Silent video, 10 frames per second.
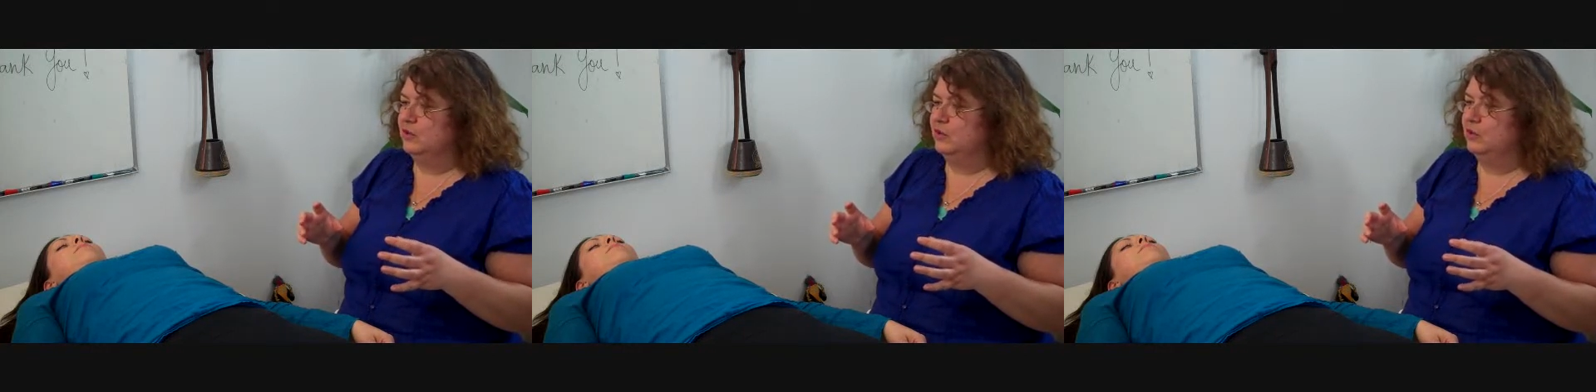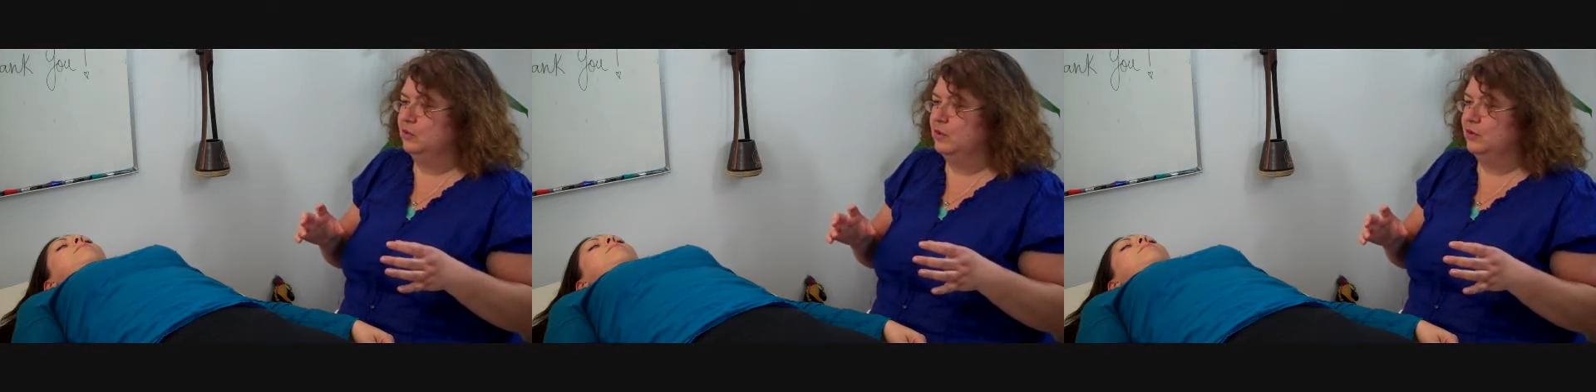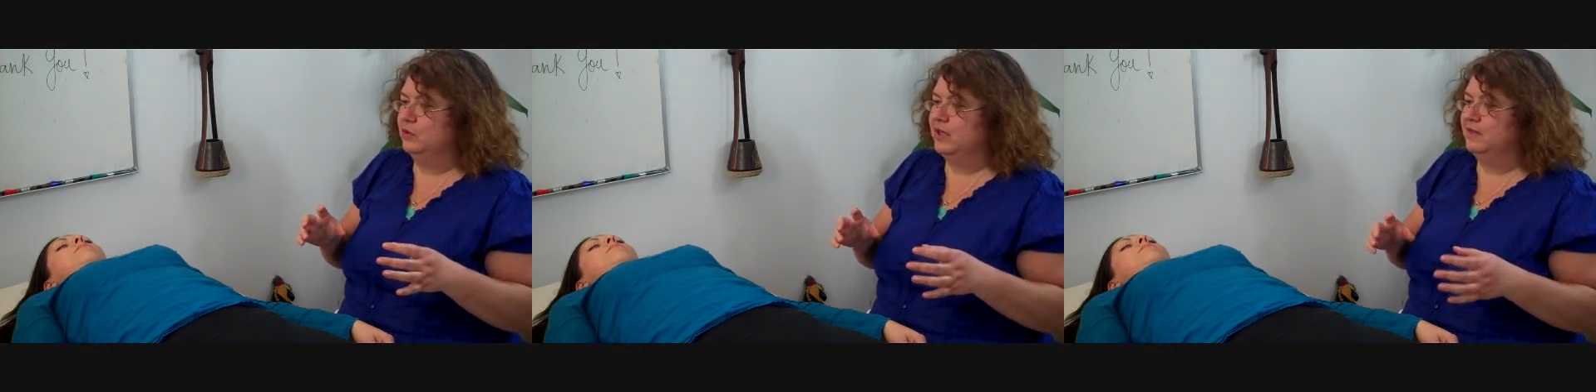You don't
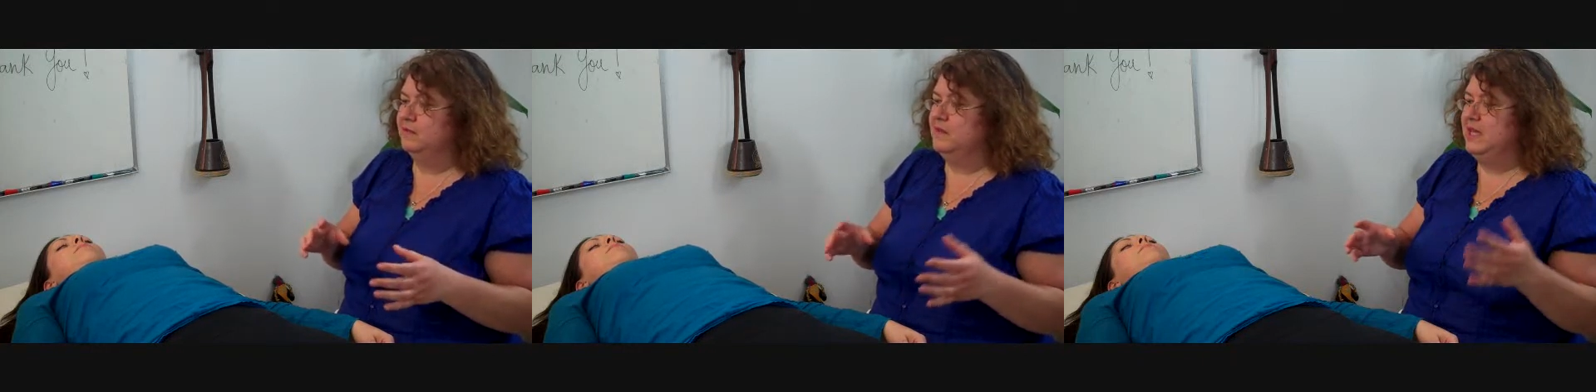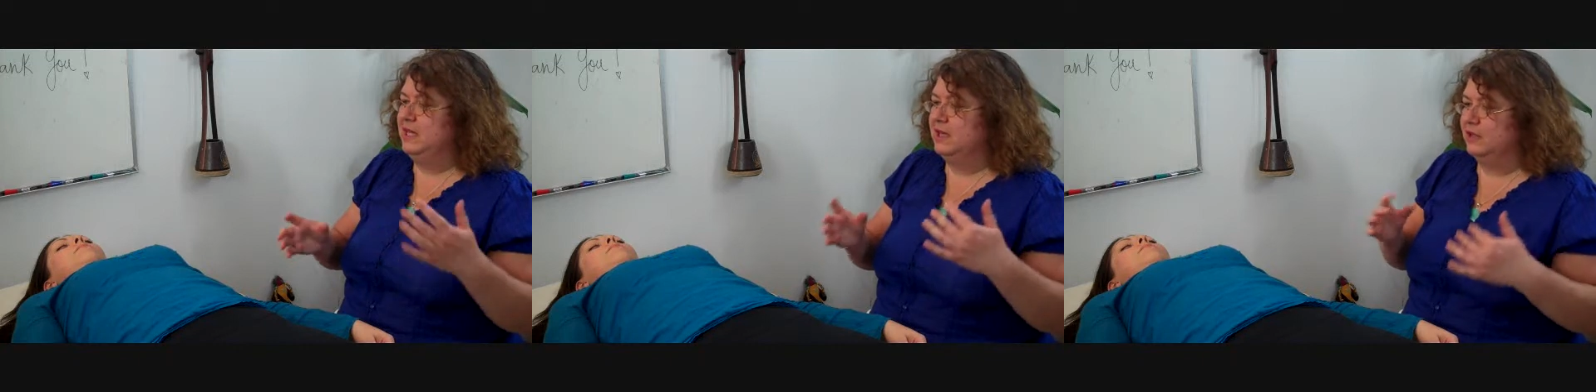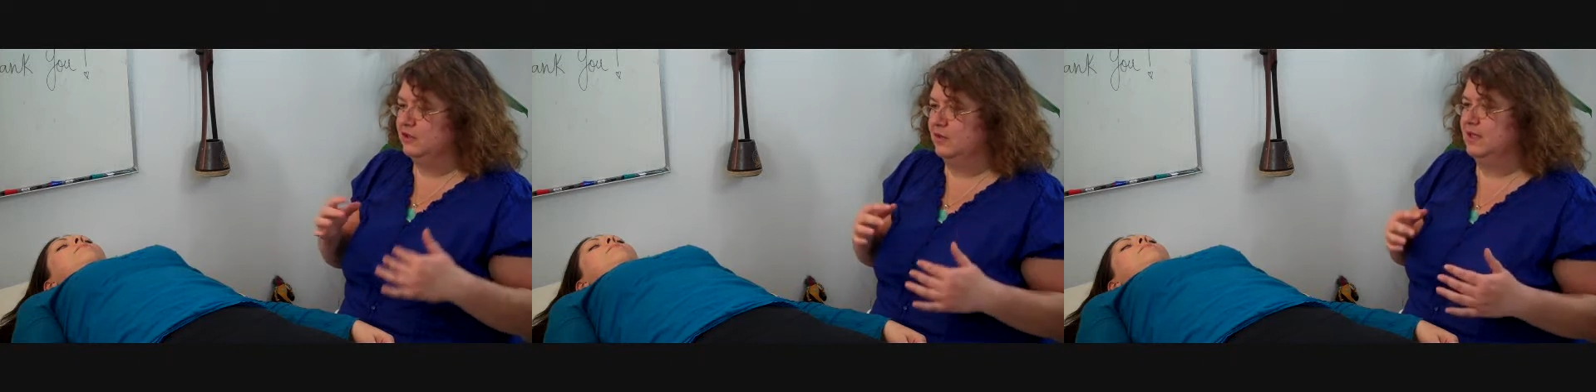want to give
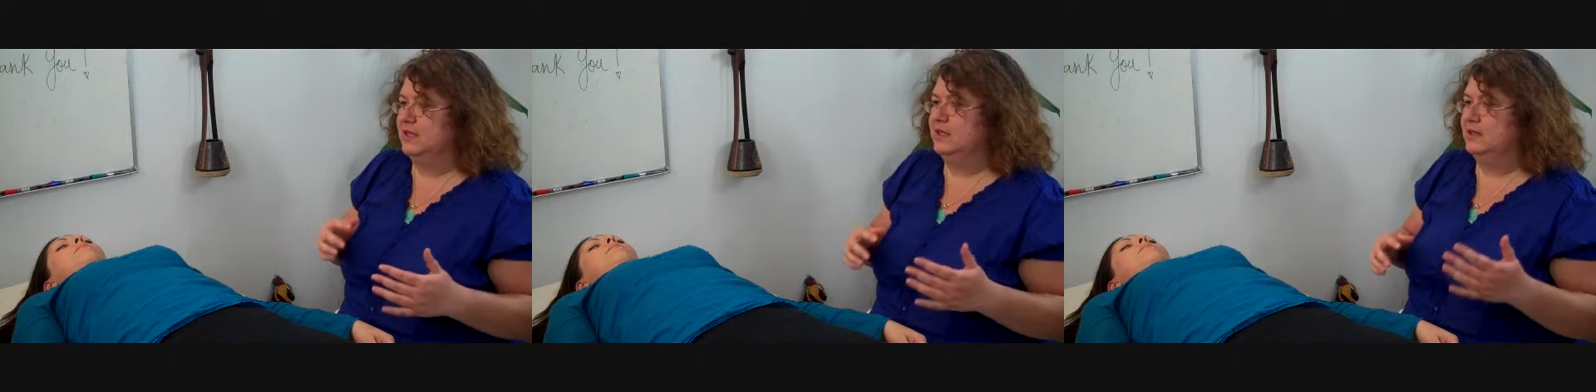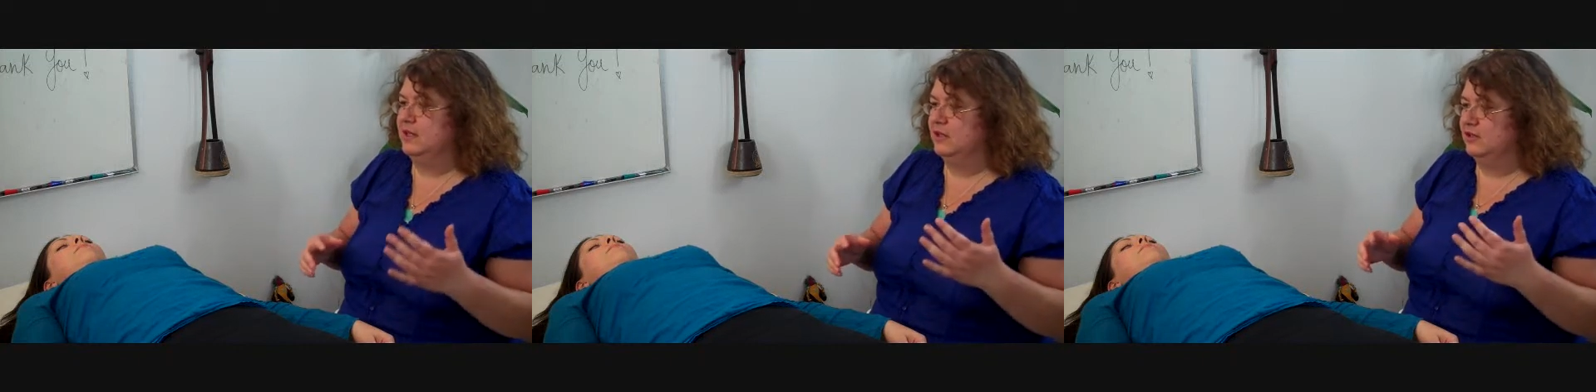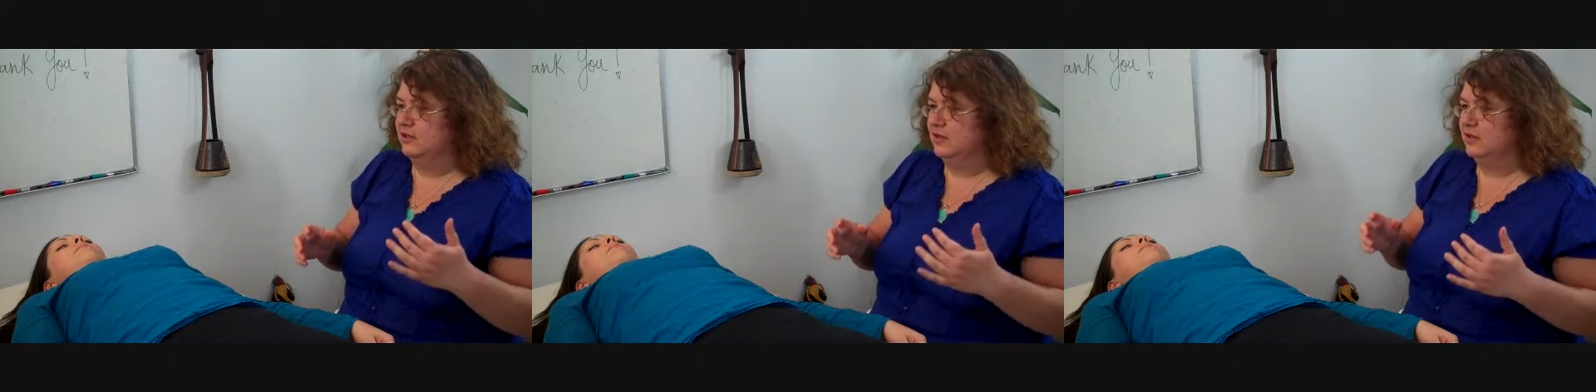meaning to the
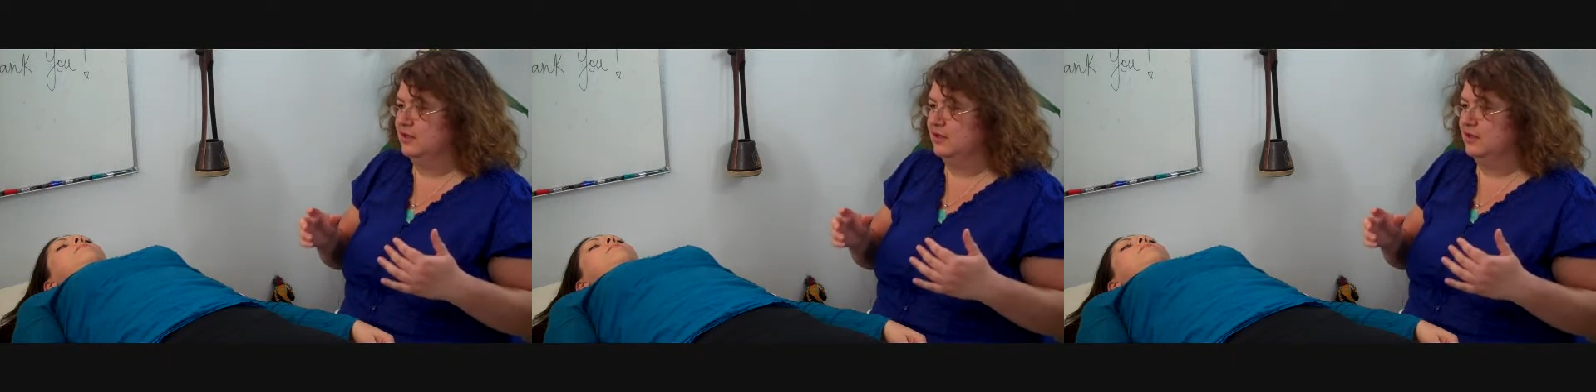sensations.